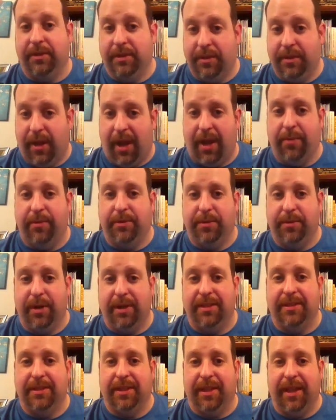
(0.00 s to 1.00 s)
And so I was
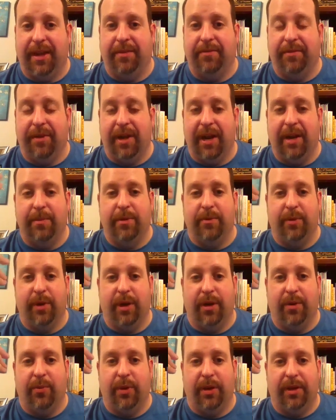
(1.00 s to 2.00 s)
raised in that environment
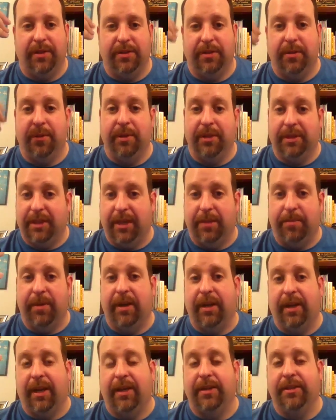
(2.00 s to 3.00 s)
where it was you only take
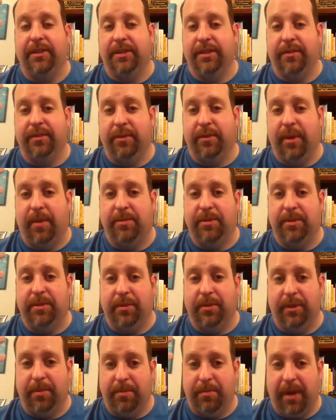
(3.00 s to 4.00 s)
medications if you
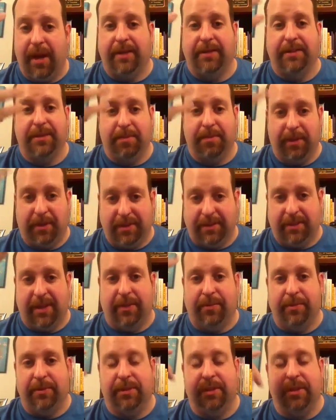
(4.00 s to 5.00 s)
absolutely must, because
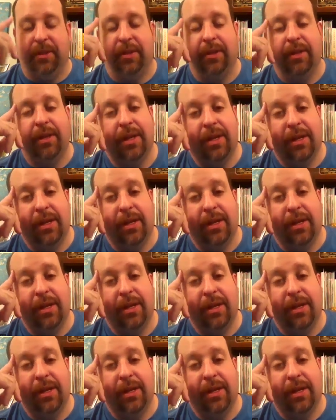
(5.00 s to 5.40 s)
that was the